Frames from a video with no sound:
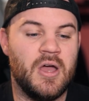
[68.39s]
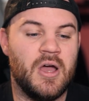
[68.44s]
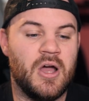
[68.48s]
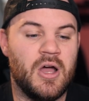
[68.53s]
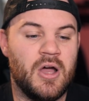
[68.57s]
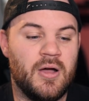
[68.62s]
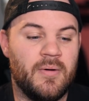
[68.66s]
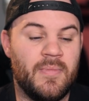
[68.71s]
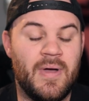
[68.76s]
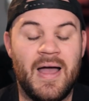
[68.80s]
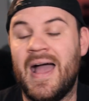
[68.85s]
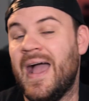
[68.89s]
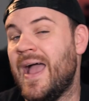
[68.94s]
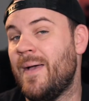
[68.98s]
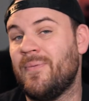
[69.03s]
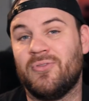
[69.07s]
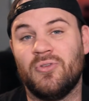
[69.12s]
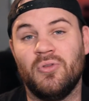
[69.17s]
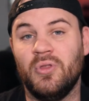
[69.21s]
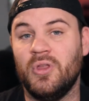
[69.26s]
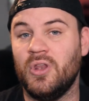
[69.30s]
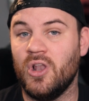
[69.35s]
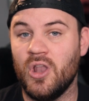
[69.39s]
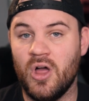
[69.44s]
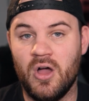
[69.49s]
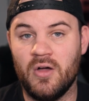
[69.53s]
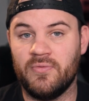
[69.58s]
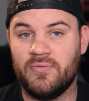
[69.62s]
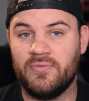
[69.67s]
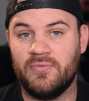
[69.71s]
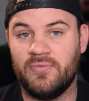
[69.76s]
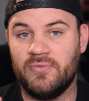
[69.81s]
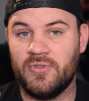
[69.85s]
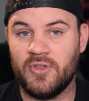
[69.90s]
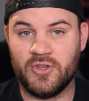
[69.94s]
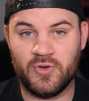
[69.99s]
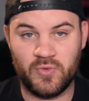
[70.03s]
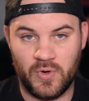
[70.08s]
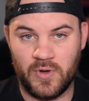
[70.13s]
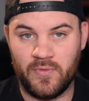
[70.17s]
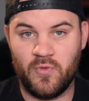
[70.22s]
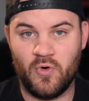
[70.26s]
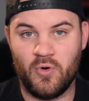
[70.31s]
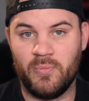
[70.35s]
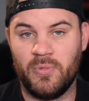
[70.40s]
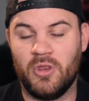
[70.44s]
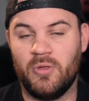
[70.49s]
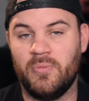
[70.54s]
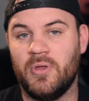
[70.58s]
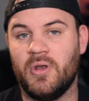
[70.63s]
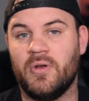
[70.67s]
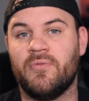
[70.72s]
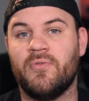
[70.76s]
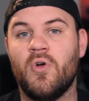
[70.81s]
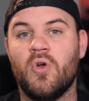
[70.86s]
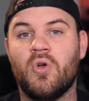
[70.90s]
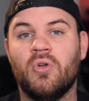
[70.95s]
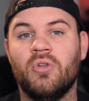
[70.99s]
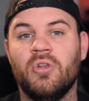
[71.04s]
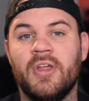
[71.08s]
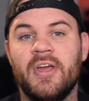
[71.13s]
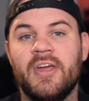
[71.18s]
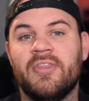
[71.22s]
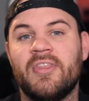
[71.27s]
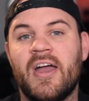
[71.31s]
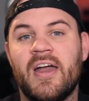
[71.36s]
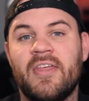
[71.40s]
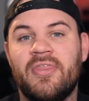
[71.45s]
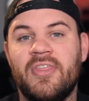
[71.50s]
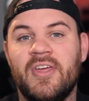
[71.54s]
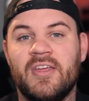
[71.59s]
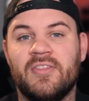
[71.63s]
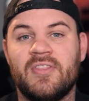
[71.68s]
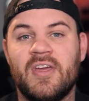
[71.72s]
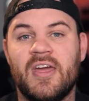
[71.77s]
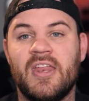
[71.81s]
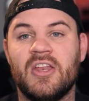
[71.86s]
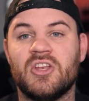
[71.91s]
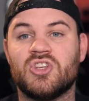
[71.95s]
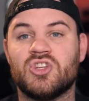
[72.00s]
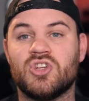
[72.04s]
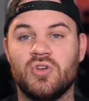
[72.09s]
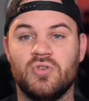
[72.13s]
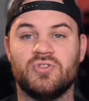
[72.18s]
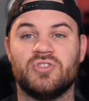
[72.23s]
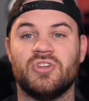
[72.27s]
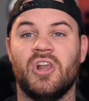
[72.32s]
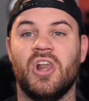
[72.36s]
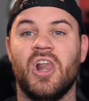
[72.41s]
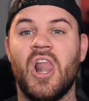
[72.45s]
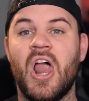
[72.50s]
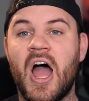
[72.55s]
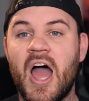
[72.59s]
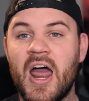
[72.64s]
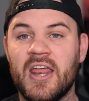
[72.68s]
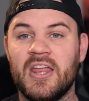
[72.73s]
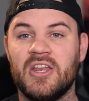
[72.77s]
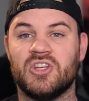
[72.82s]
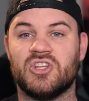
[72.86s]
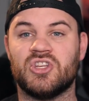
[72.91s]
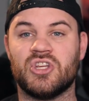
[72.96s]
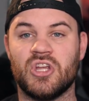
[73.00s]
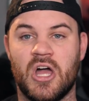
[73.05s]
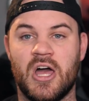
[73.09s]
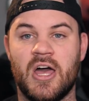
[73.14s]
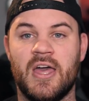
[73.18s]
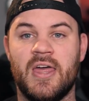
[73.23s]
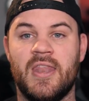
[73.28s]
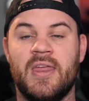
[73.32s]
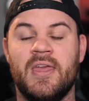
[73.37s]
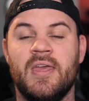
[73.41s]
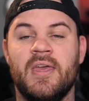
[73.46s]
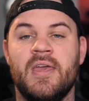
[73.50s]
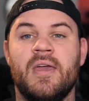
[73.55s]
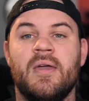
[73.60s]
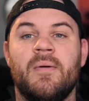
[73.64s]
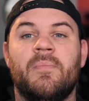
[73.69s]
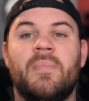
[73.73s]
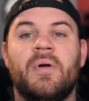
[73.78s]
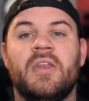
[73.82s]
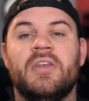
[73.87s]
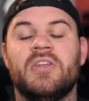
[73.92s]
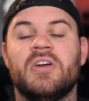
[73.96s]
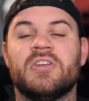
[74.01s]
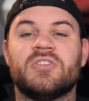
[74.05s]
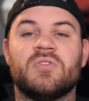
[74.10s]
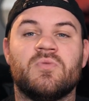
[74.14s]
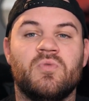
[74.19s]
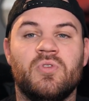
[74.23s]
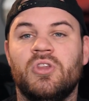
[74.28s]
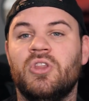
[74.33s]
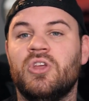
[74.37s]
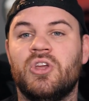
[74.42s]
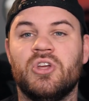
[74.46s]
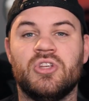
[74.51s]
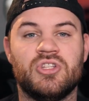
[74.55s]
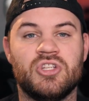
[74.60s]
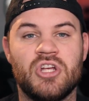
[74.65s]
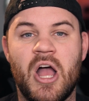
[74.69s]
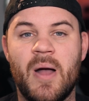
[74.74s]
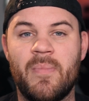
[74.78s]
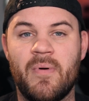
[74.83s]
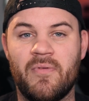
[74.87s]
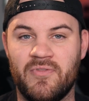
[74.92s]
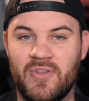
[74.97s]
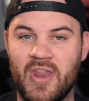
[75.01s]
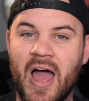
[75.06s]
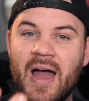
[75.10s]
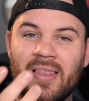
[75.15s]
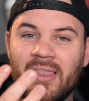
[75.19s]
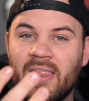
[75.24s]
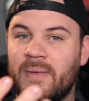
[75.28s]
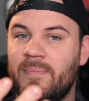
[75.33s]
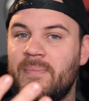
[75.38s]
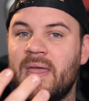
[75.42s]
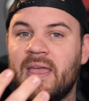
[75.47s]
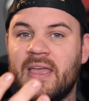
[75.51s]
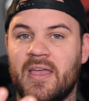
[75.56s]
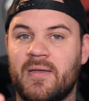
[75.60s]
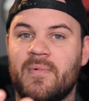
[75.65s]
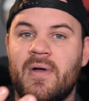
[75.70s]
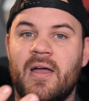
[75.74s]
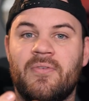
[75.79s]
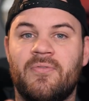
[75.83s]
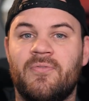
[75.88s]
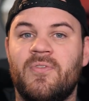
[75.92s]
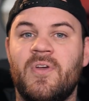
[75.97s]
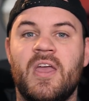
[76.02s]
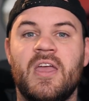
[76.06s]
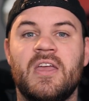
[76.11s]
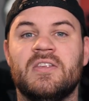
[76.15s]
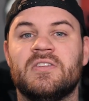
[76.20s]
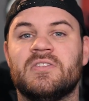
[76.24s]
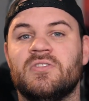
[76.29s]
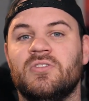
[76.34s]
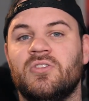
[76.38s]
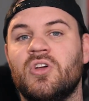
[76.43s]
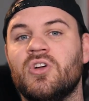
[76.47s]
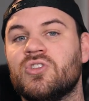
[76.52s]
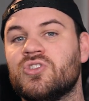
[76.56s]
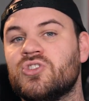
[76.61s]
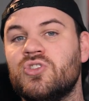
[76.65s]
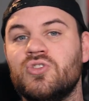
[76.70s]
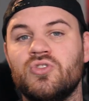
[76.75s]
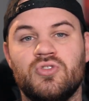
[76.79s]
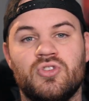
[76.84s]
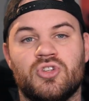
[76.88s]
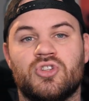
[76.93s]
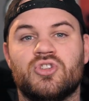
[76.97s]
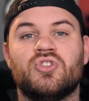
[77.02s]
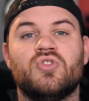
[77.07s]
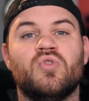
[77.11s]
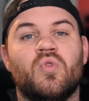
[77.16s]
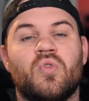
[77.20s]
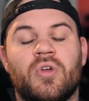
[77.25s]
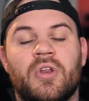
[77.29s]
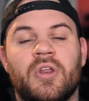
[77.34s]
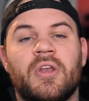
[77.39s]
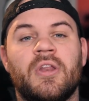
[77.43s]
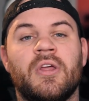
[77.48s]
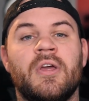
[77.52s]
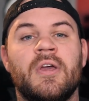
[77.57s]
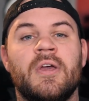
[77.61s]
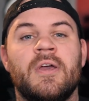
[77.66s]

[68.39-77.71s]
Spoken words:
I absolutely love the 24mm focal length. I think that it shows a lot in shot, but it does a really good job of not making my face look too distorted.